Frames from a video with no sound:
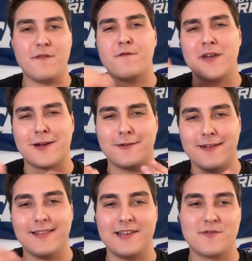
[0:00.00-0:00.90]
fickle,
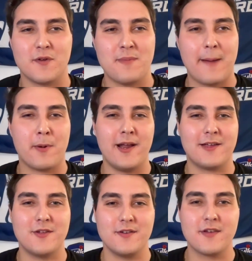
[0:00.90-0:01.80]
at least with my
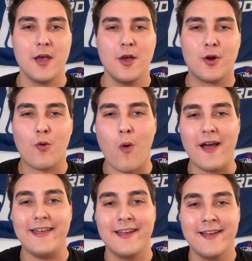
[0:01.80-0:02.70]
predictions,
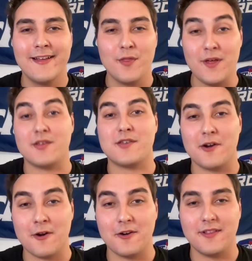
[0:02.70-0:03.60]
quite this
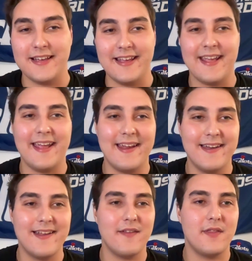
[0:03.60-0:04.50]
early
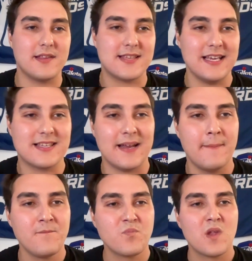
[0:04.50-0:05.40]
in the season.
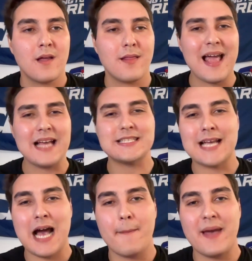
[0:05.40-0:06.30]
Last
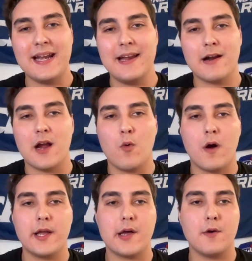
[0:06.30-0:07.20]
comment here I want
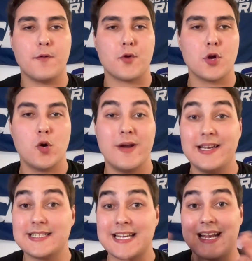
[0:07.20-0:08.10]
to go through, and
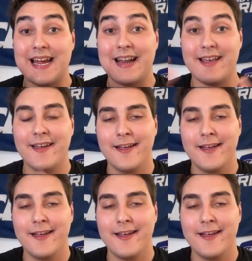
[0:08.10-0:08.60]
it's going to kind of